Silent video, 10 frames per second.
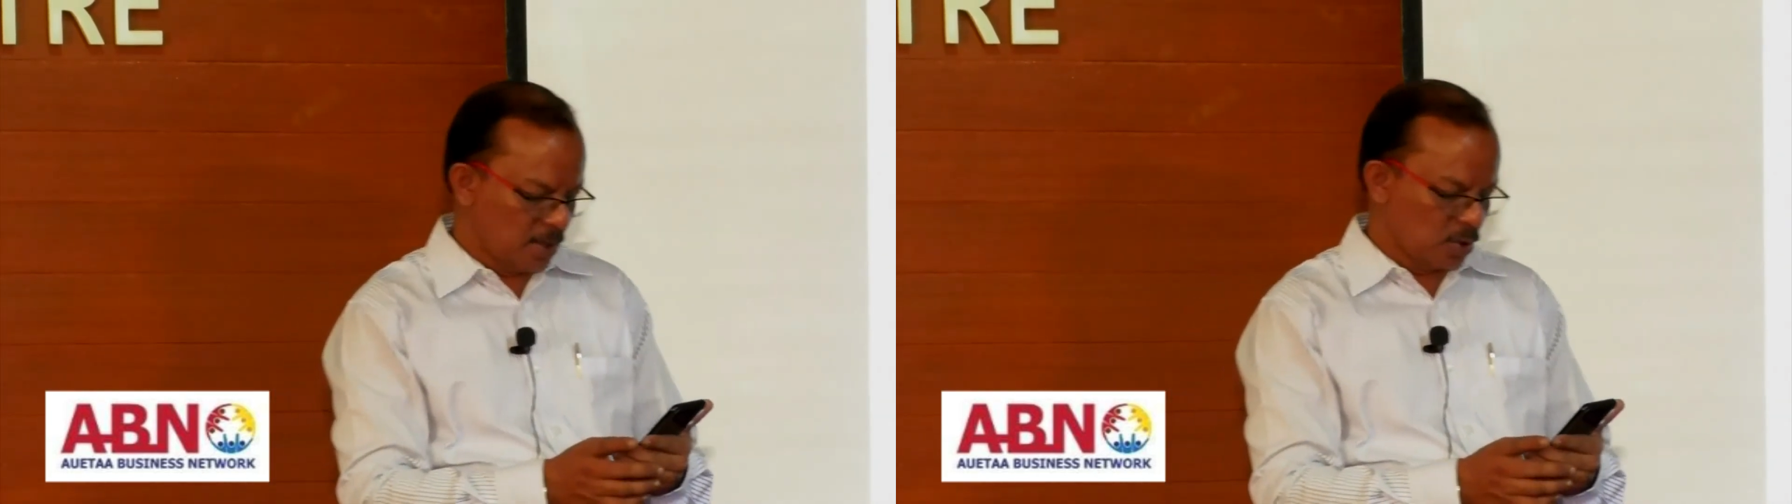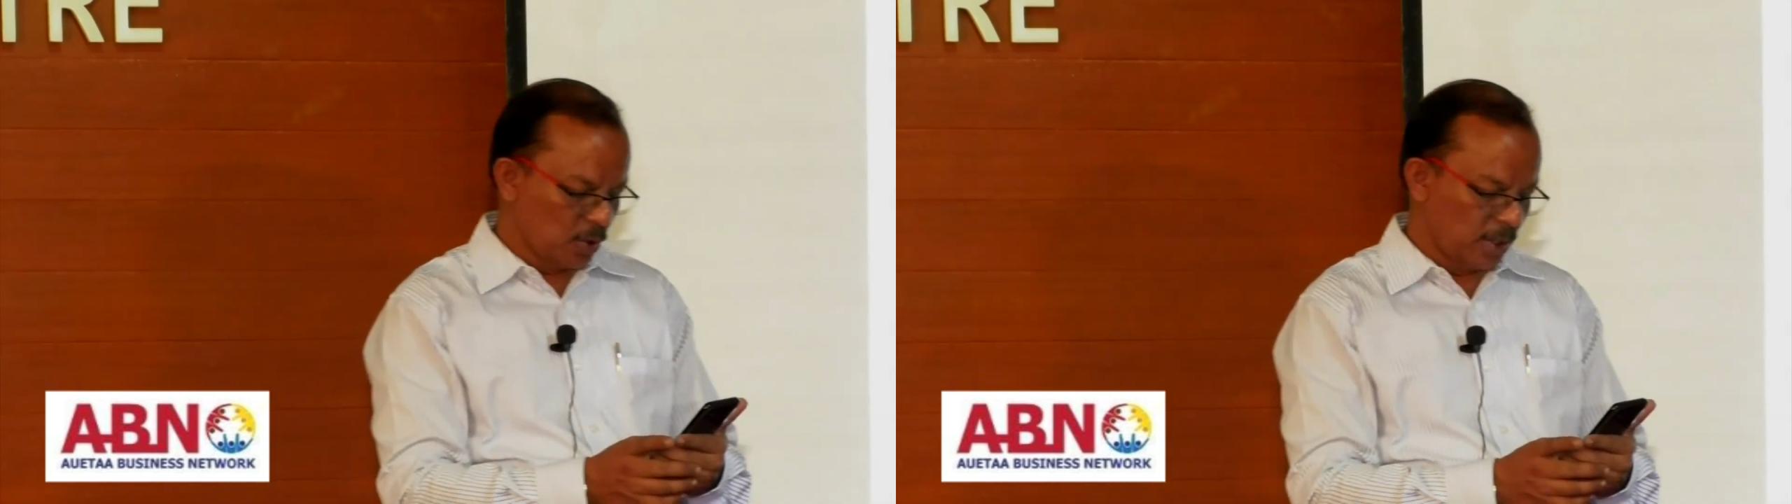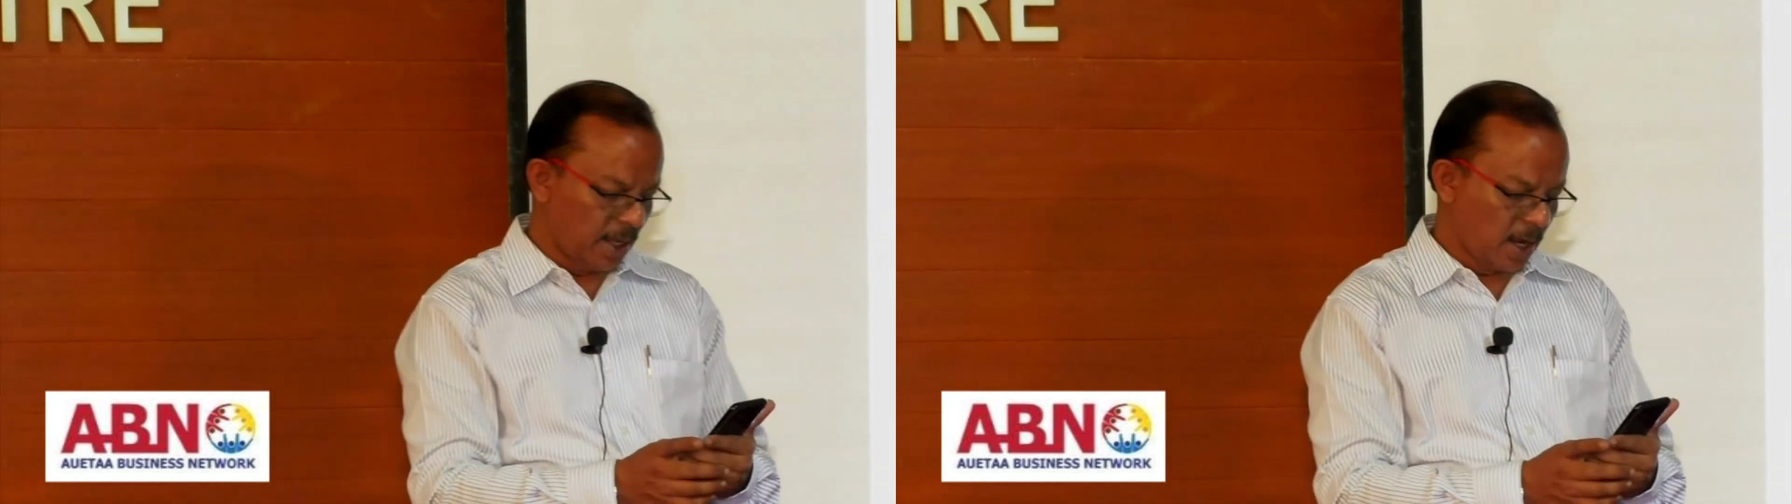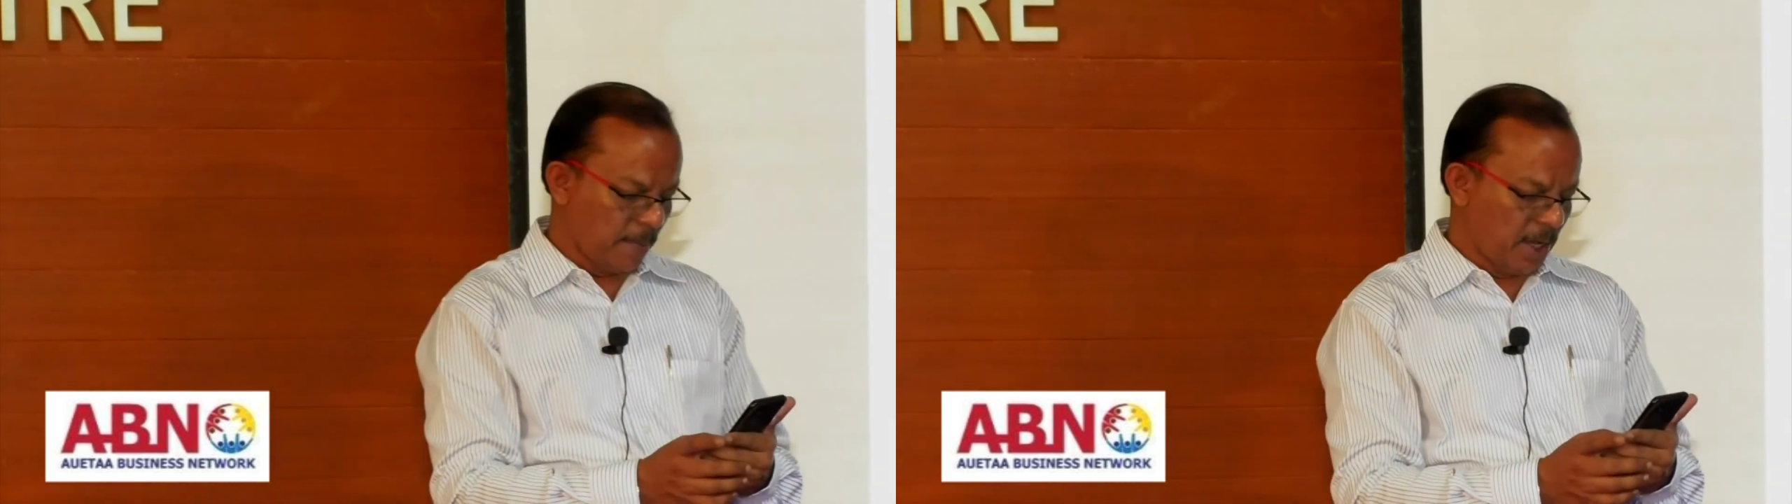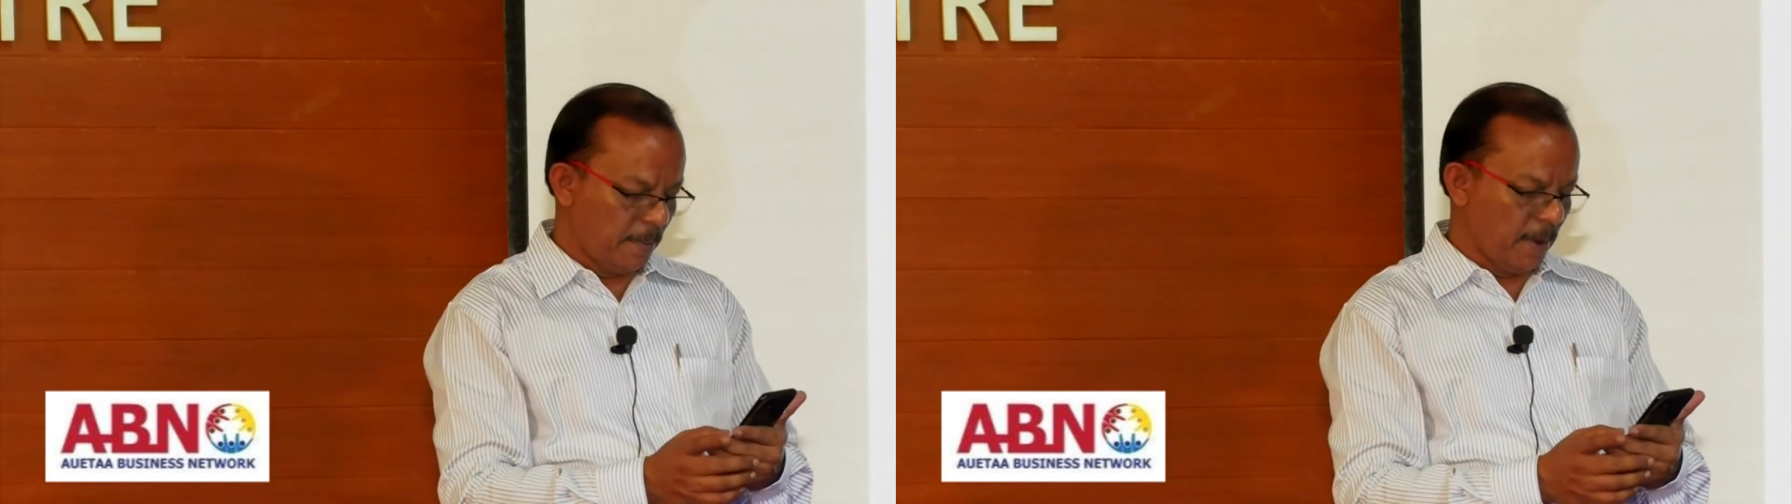So the
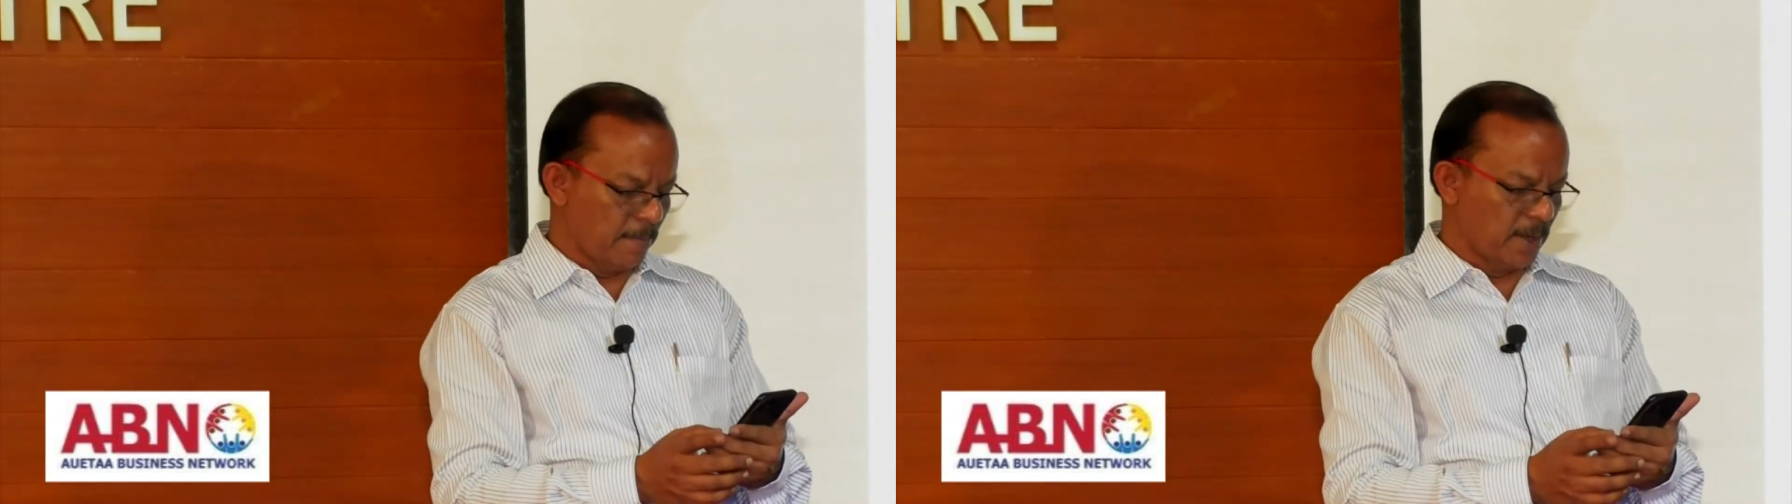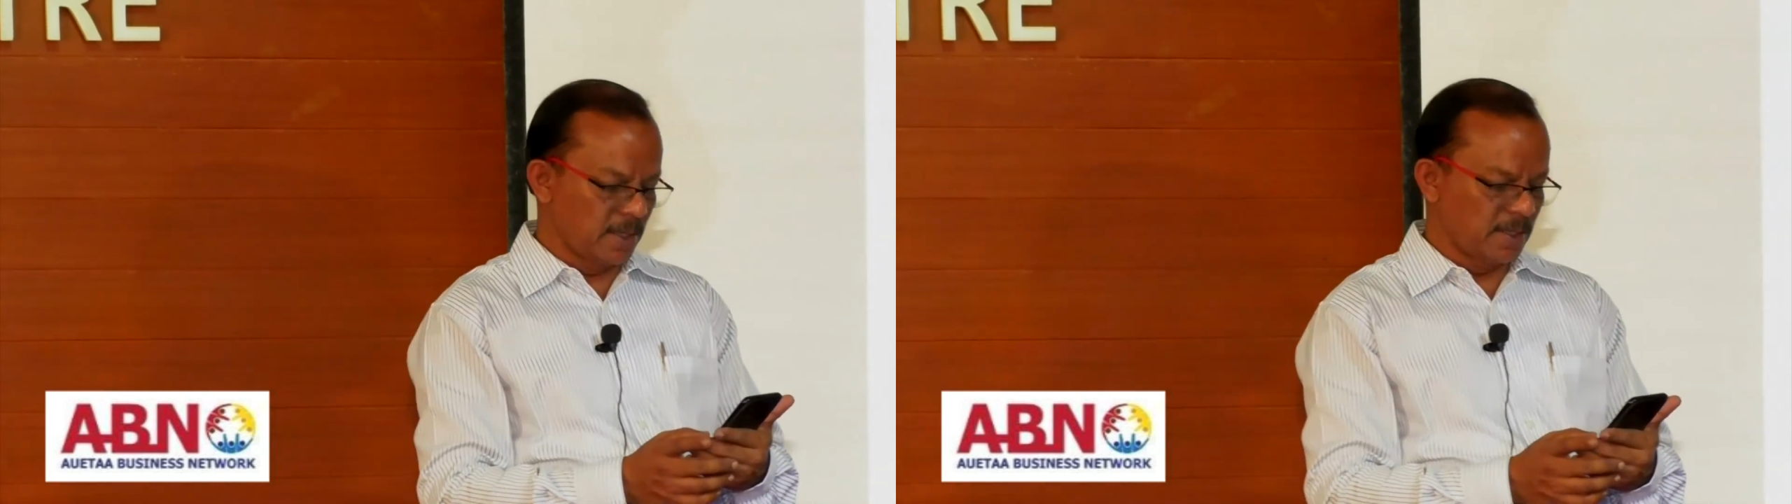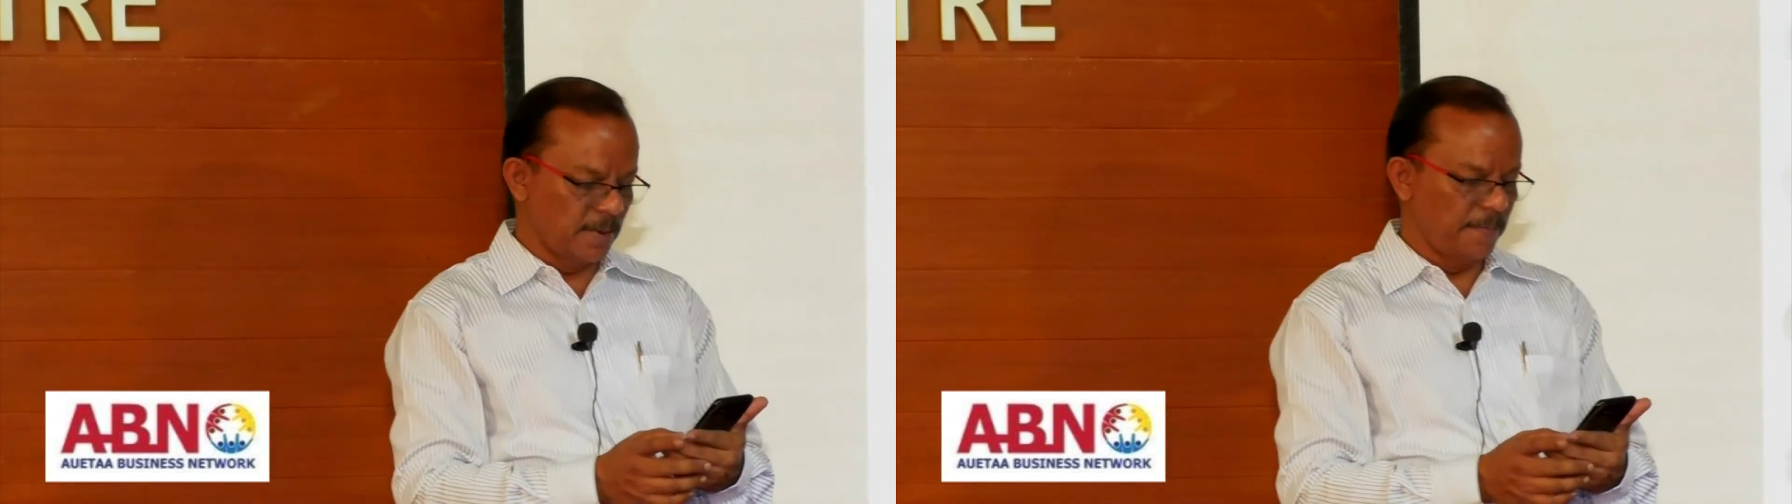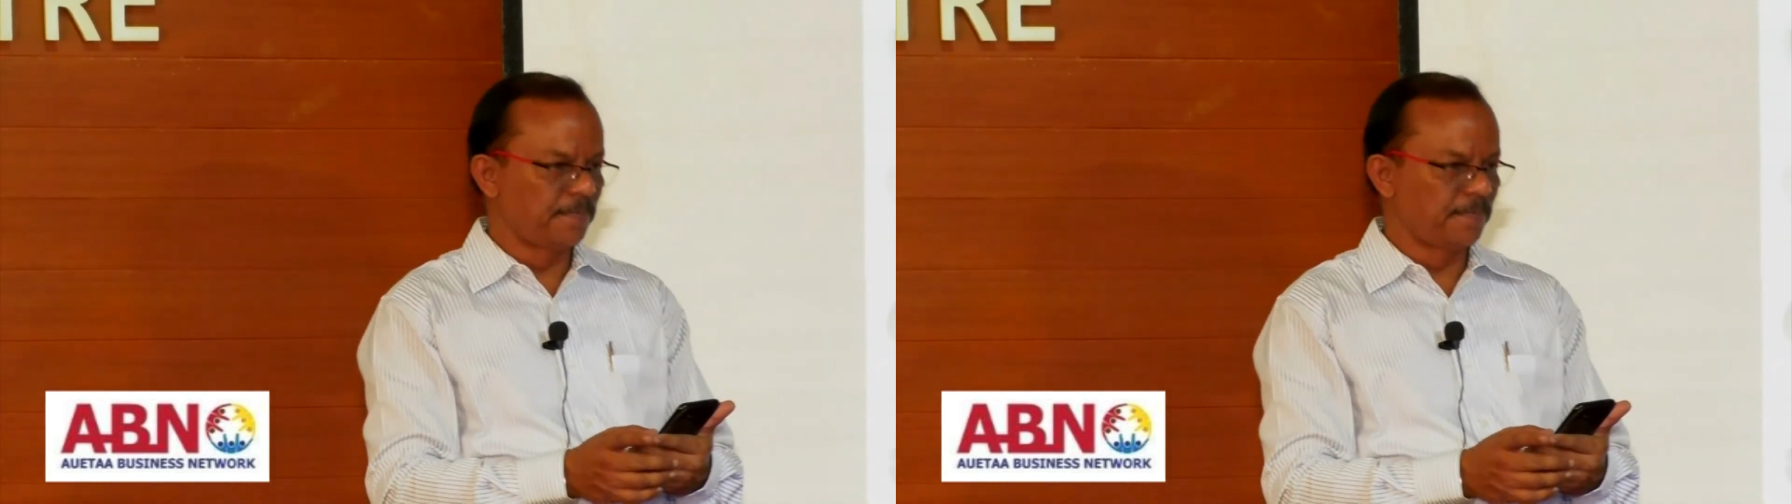committee members,